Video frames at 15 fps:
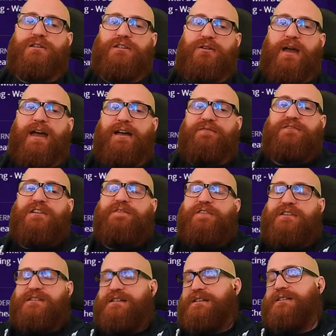to have
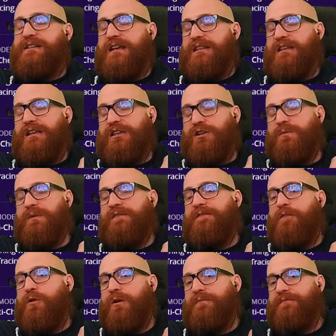differences in the human
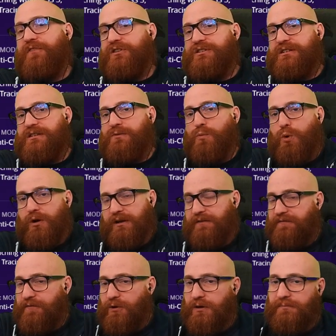form versus the Worgen
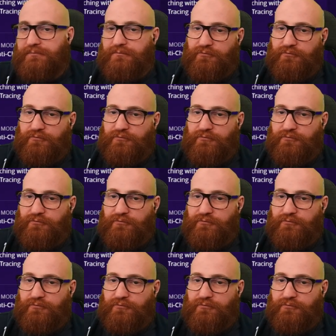form,